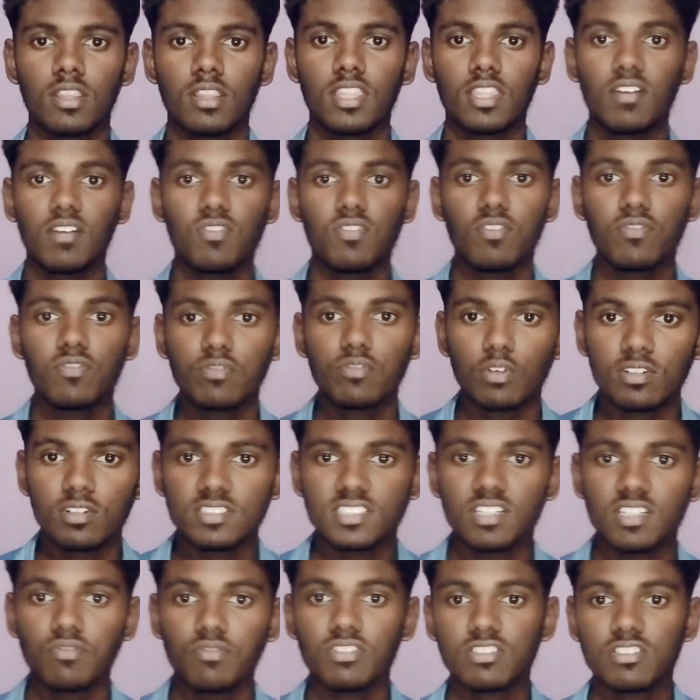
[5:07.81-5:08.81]
The fifth one is
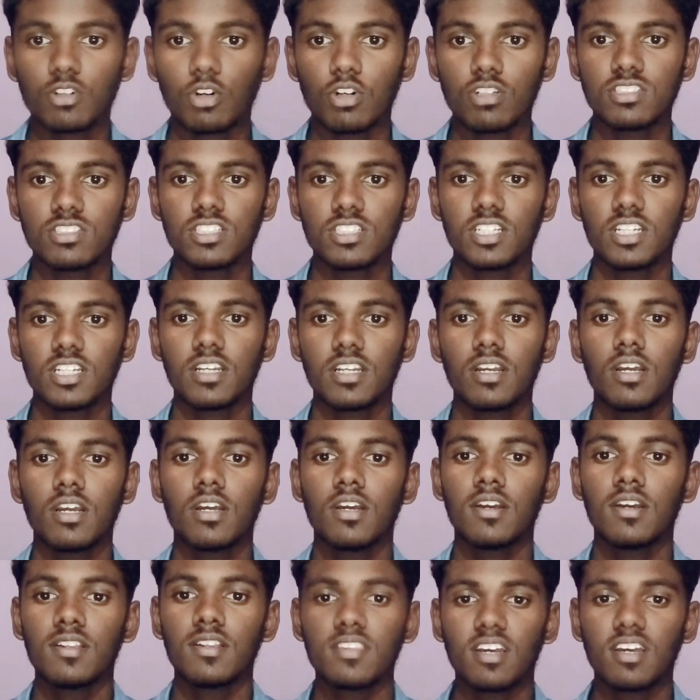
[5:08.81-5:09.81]
the viscosity.
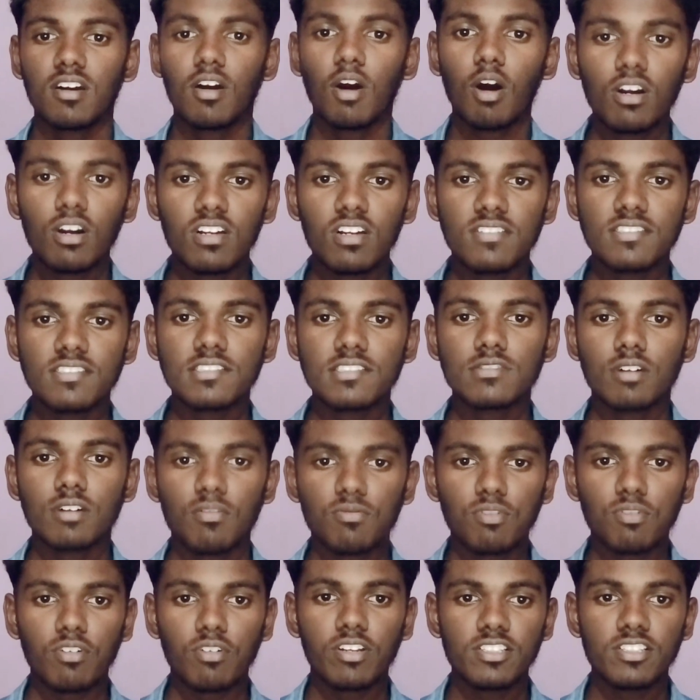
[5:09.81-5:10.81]
In the context of
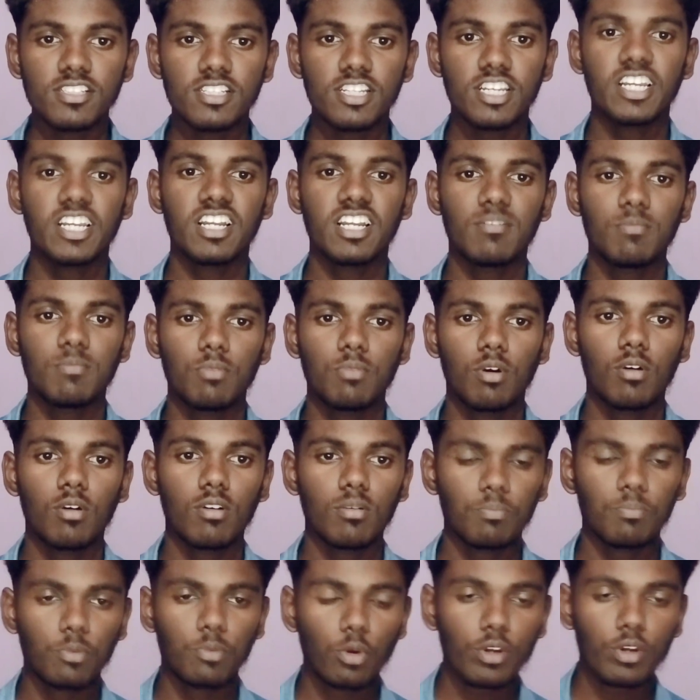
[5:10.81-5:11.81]
software engineering and
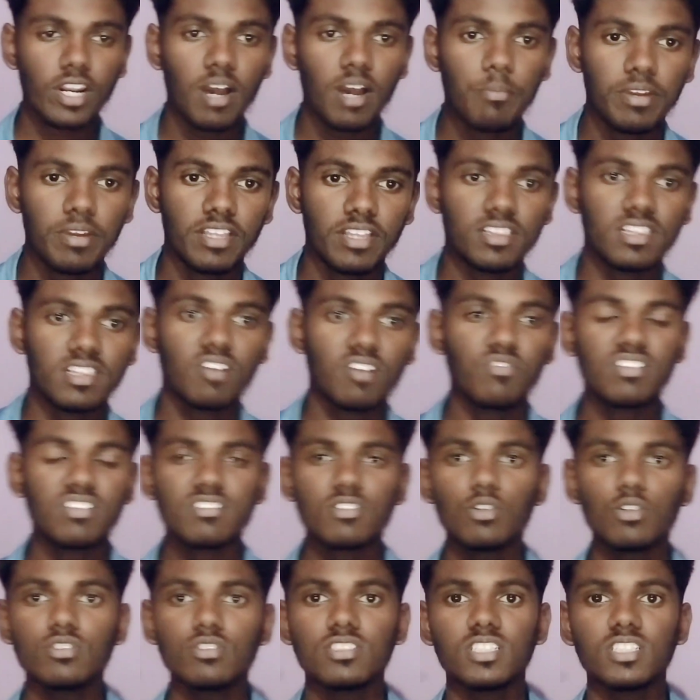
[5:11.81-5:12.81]
programming, the
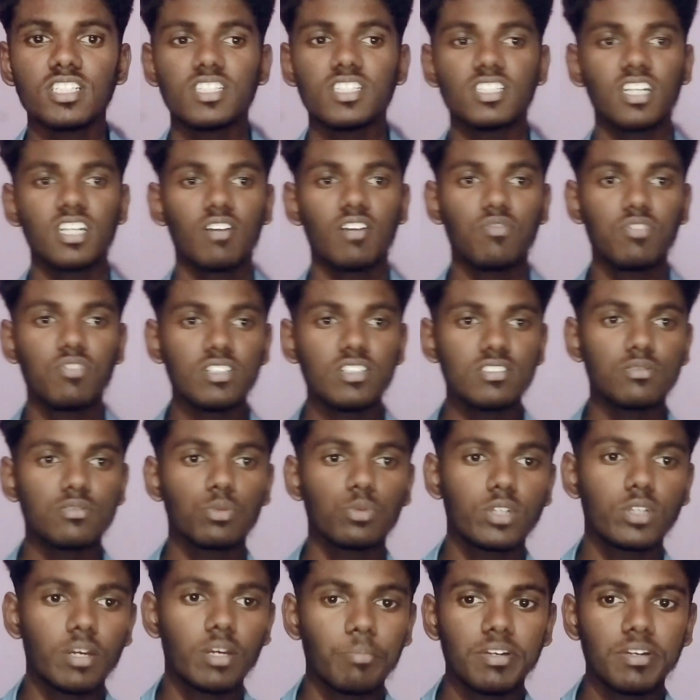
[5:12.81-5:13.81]
viscosity refers to
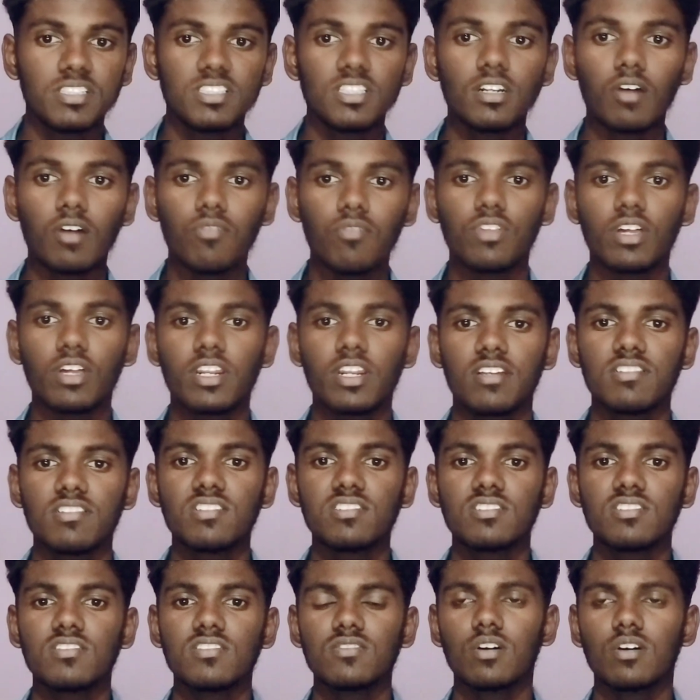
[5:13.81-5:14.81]
a measure of the
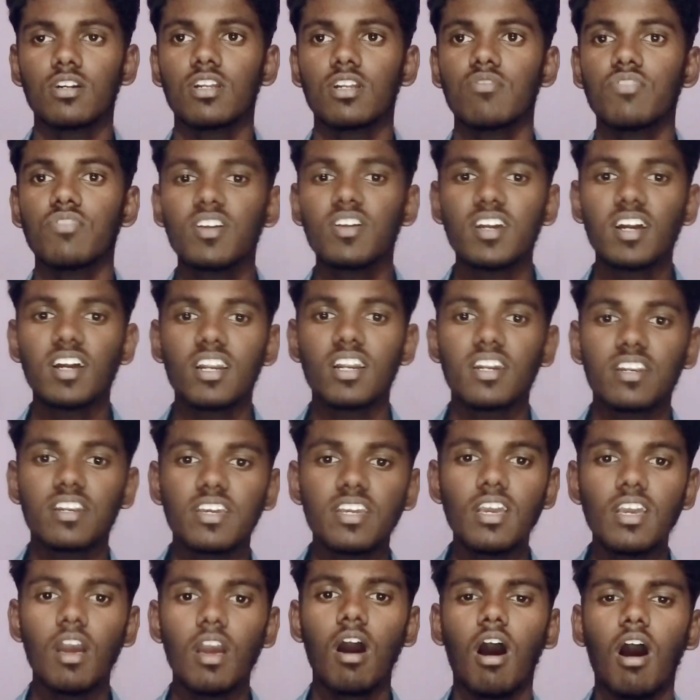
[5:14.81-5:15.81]
resistance or
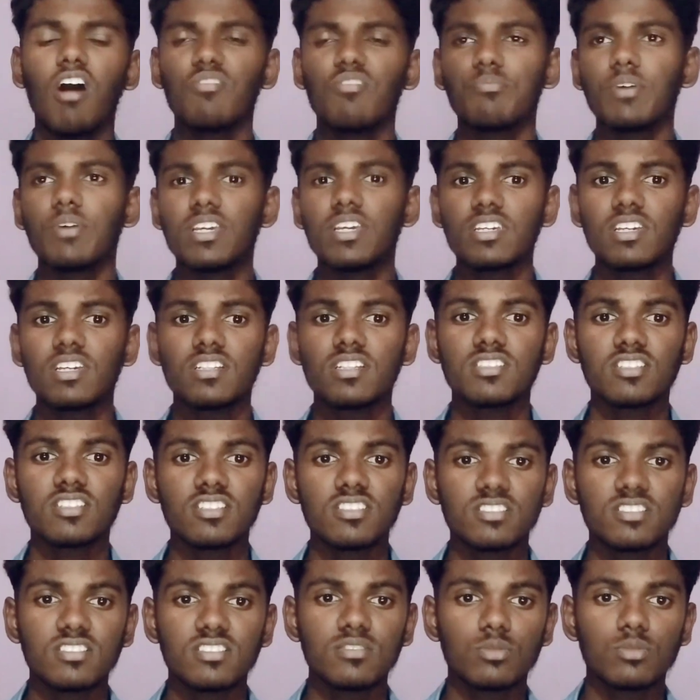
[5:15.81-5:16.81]
difficulty of making
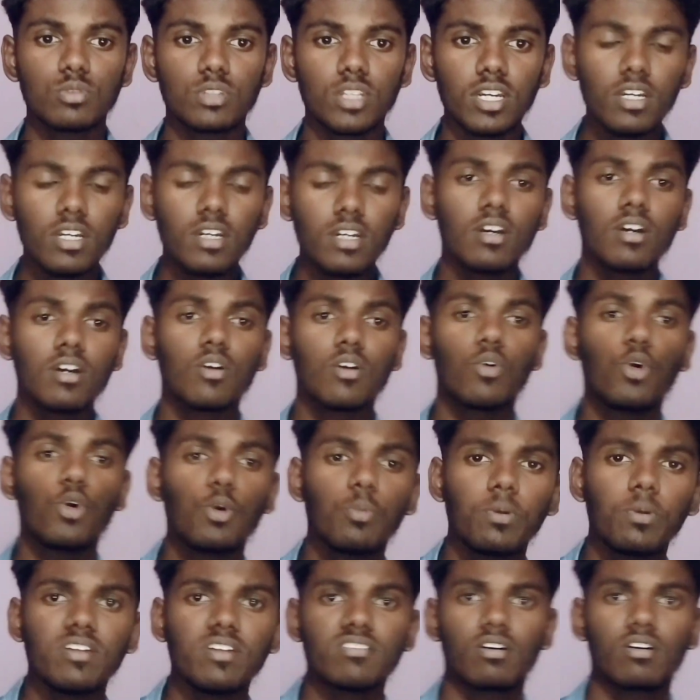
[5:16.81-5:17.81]
changes to the
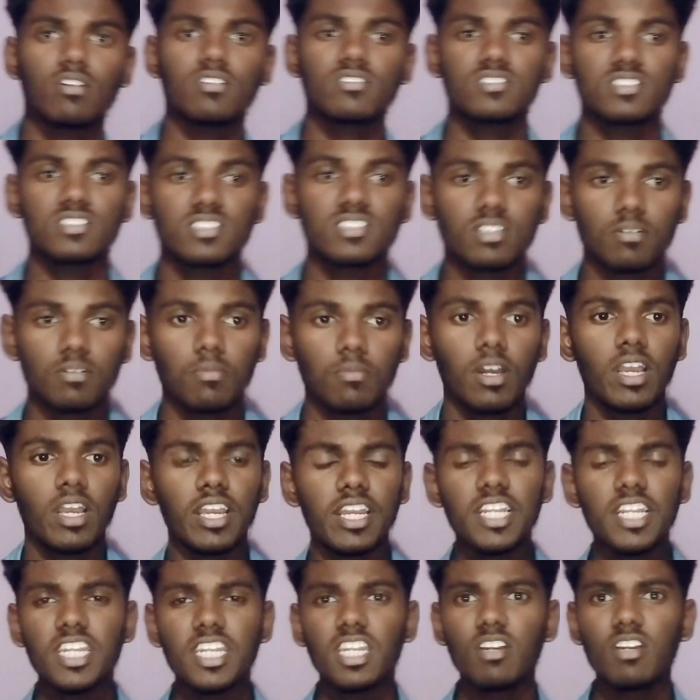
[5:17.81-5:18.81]
code base or the system.
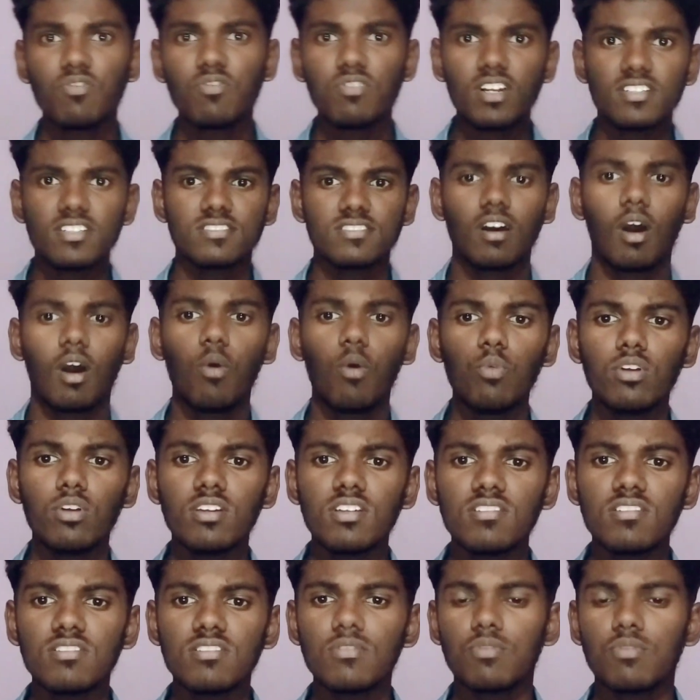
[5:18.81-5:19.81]
It reflects how
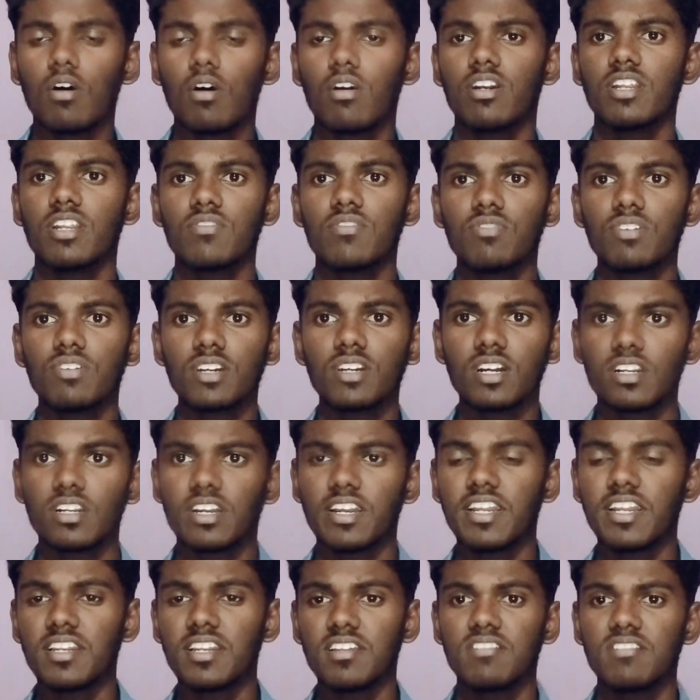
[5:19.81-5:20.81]
easy or difficult
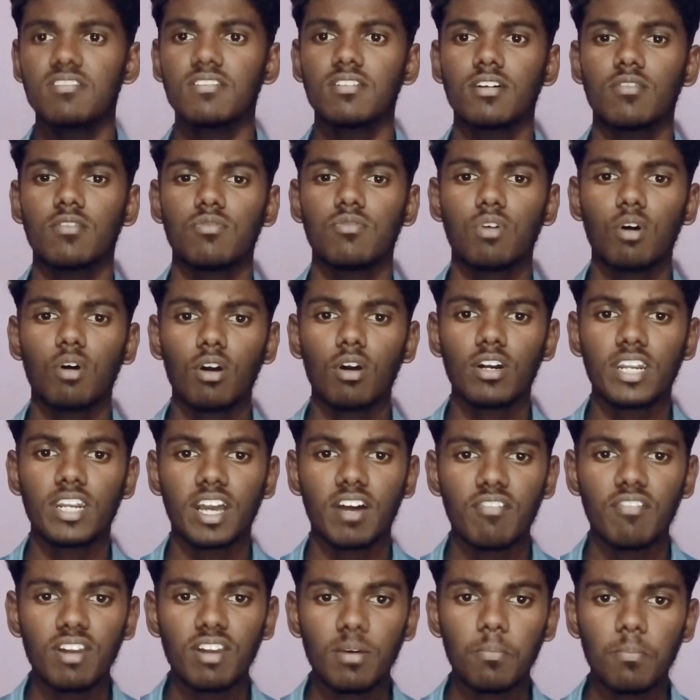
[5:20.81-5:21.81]
it is for
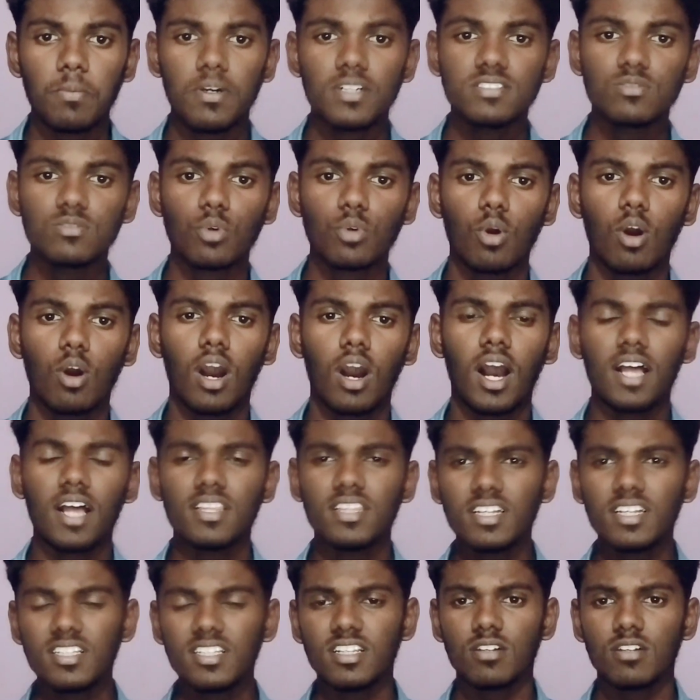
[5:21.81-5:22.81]
developers to
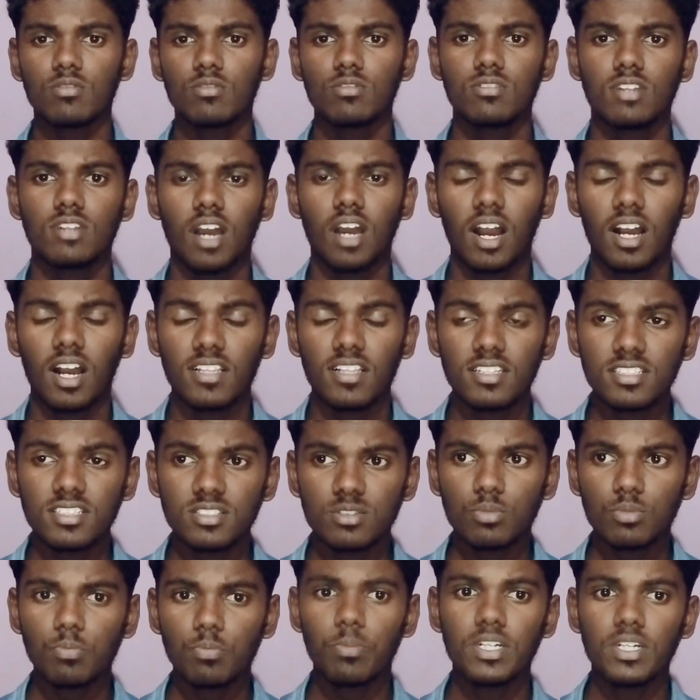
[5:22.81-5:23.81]
other
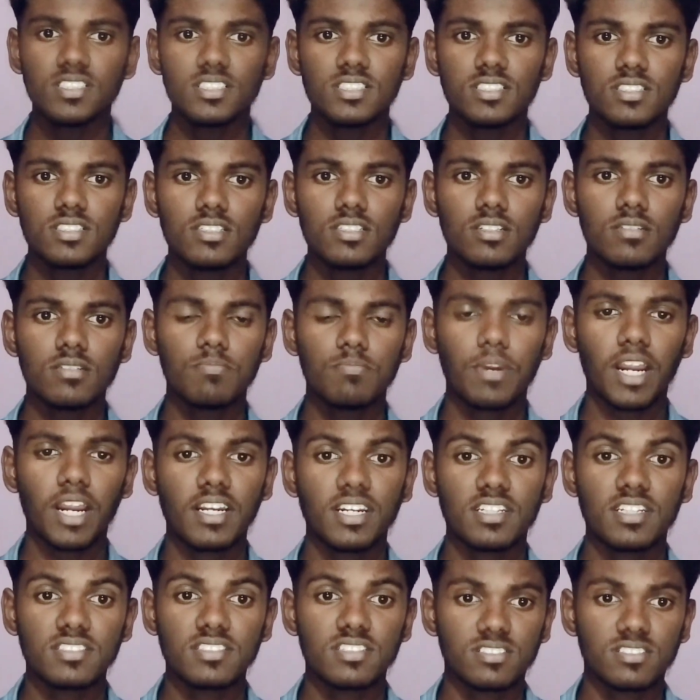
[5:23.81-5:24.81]
to best
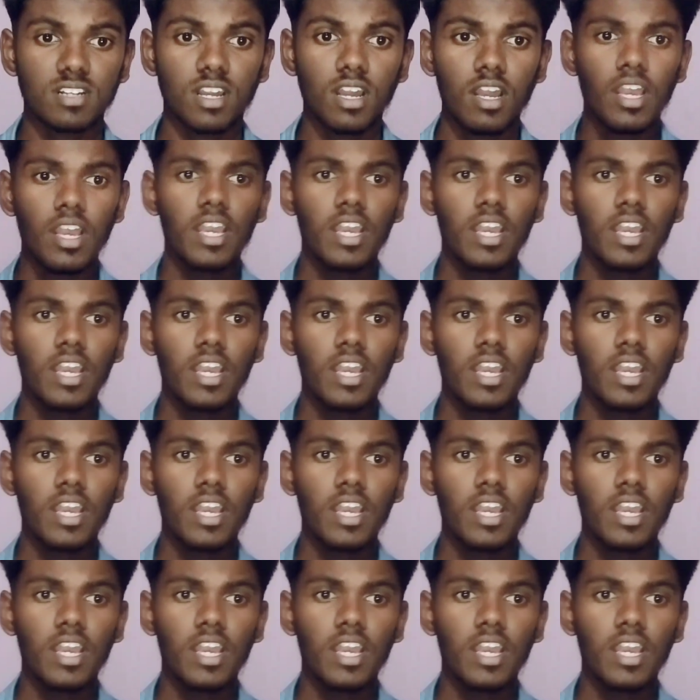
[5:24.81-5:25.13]
practices.